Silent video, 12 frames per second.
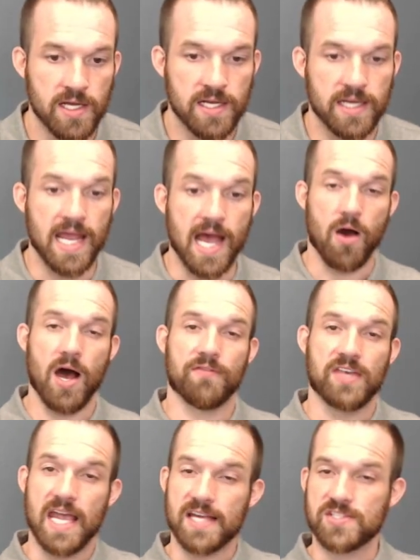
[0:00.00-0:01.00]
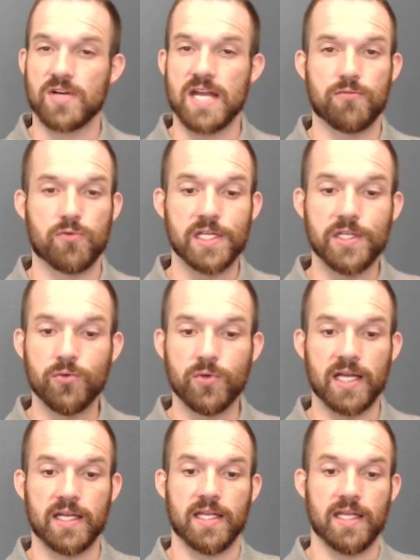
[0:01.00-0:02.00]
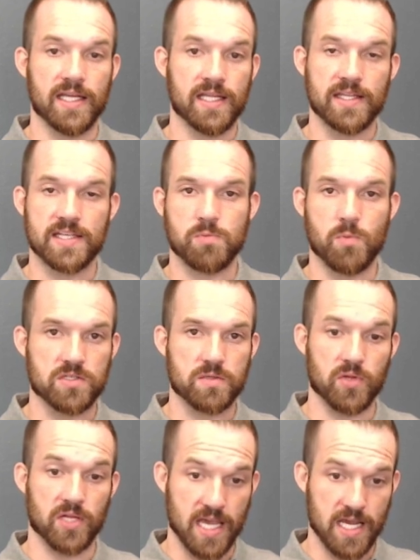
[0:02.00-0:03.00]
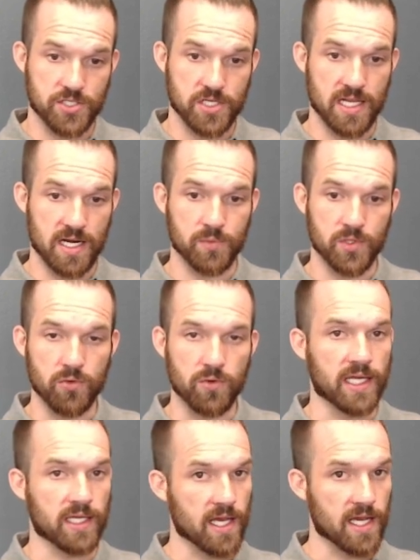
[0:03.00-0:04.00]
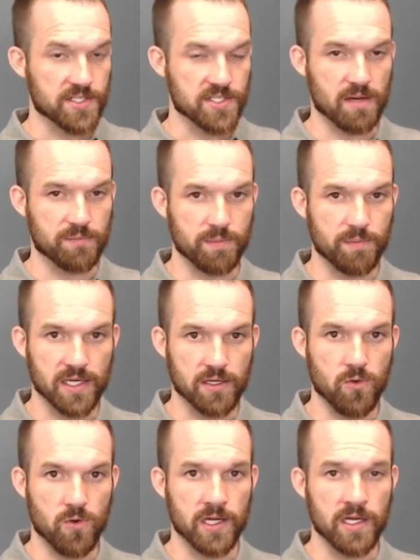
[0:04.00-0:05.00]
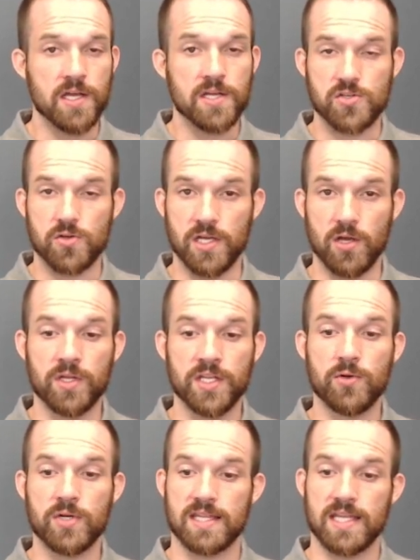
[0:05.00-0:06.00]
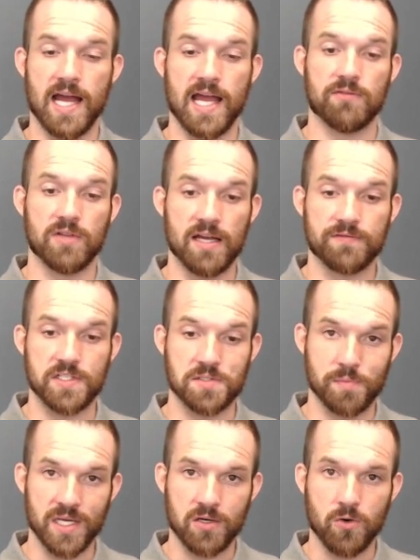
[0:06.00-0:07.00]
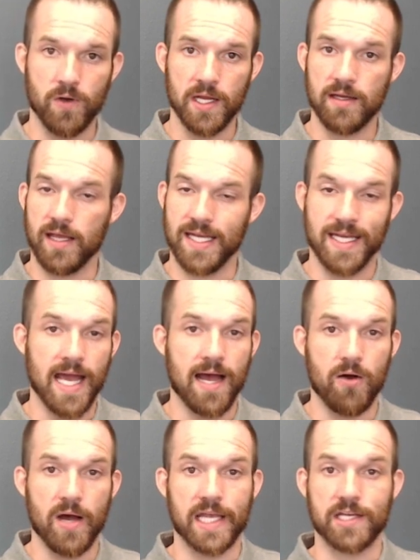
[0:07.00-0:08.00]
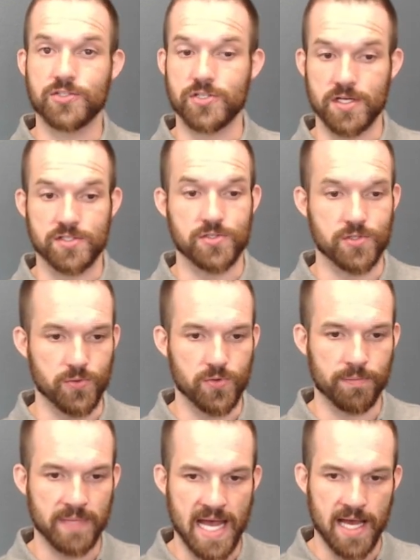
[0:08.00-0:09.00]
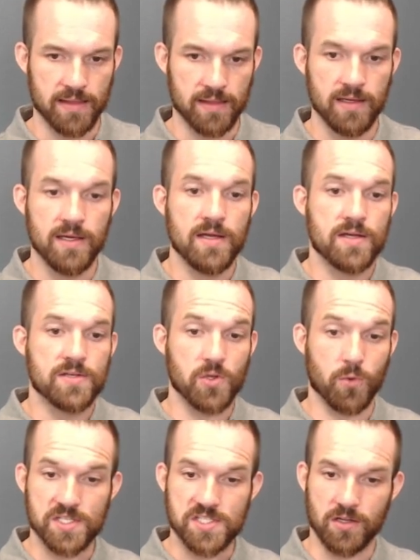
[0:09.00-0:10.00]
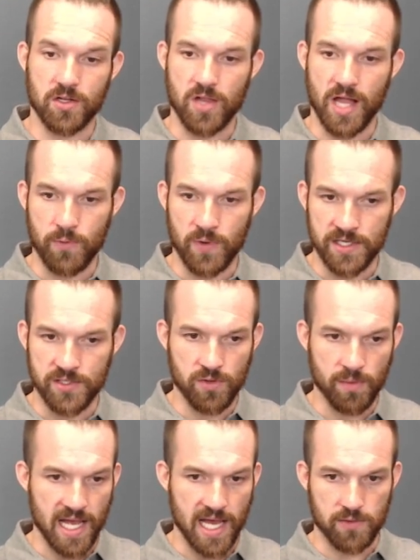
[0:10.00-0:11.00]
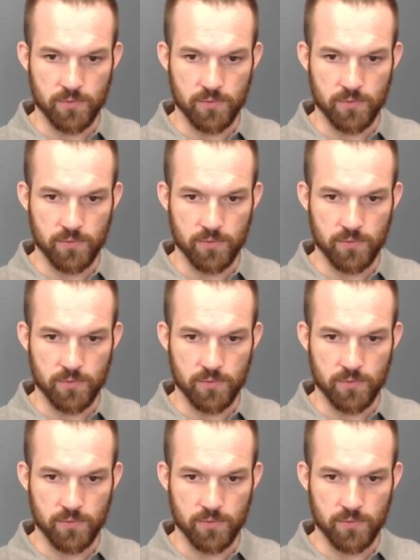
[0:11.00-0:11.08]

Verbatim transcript: Now, I've canceled every unit in this multiplication that I'm doing except Bitcoin. So the only unit that I have left is Bitcoin, and now I can just do the math. So what does it look like when I do the math?